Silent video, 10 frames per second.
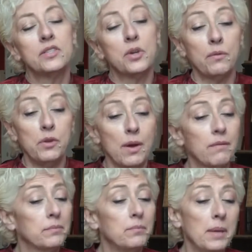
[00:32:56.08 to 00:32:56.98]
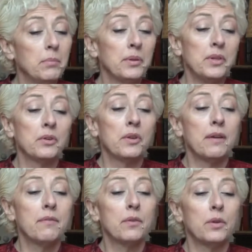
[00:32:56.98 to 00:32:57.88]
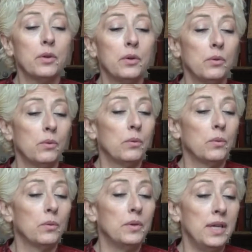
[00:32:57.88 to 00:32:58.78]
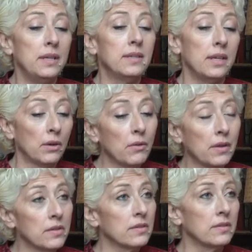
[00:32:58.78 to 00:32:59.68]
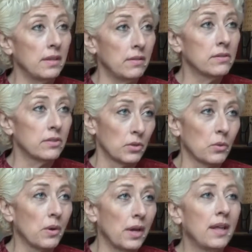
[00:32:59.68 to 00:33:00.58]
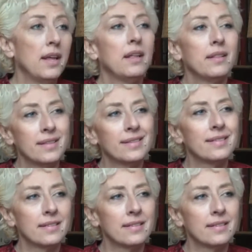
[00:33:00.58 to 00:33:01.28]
So if you have people in your life who need to hear this, need this story, this